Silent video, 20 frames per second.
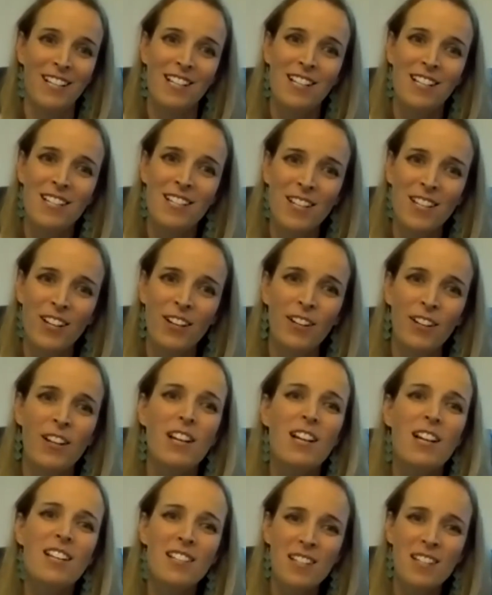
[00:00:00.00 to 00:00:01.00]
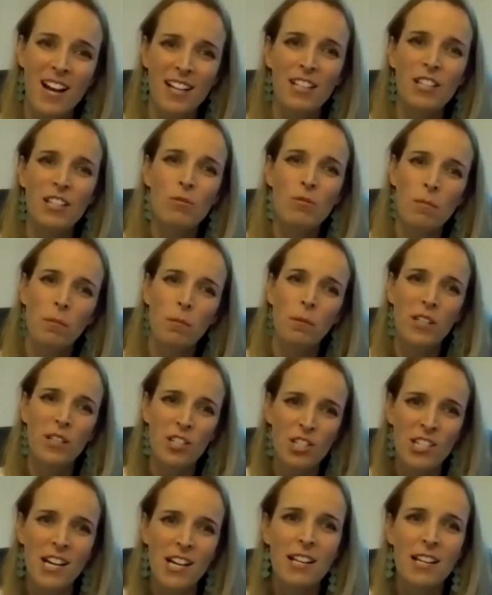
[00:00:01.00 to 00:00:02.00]
So, starting to
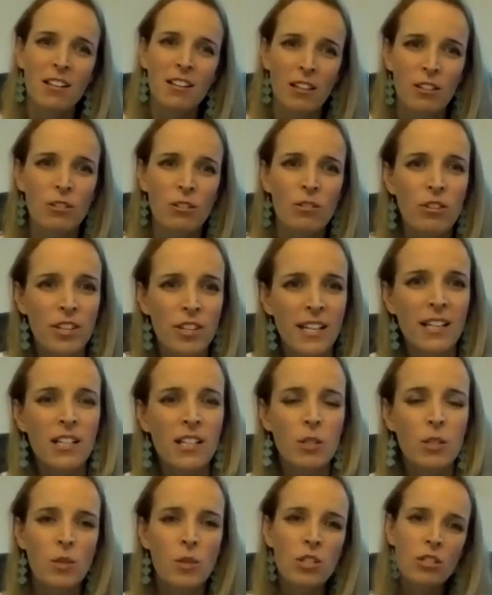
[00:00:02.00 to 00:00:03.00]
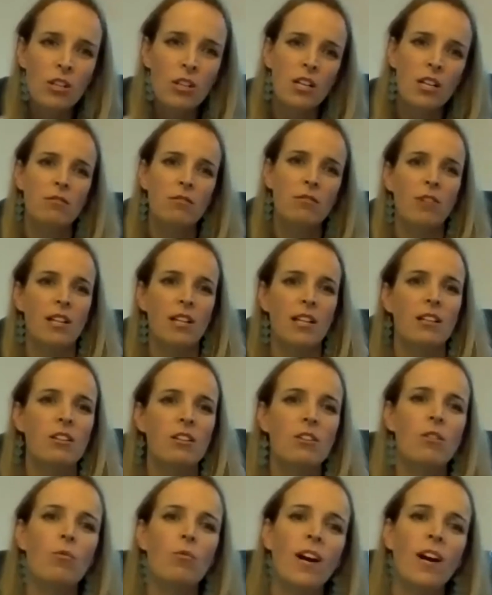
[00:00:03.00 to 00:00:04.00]
appreciate the little things, which goes a really
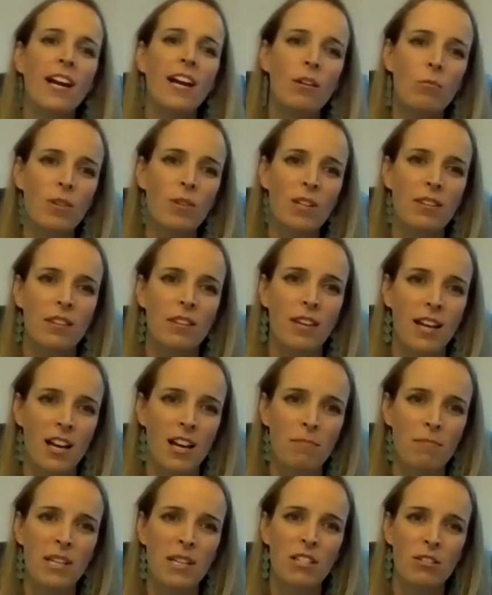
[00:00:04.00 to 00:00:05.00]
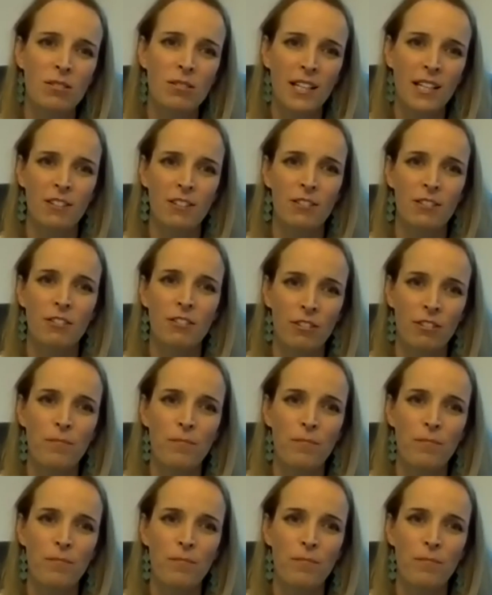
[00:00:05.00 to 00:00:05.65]
long way with our mental health